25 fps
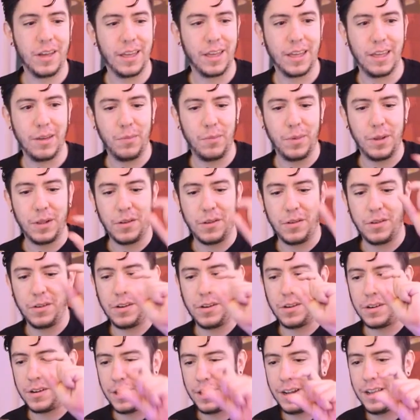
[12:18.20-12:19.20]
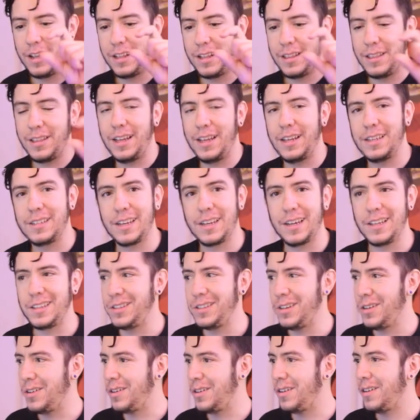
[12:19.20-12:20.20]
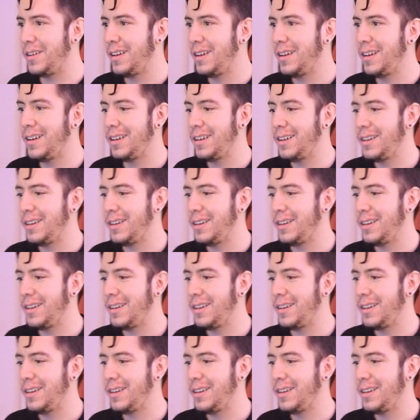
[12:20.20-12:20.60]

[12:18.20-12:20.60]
it, you can keep it on your desk as your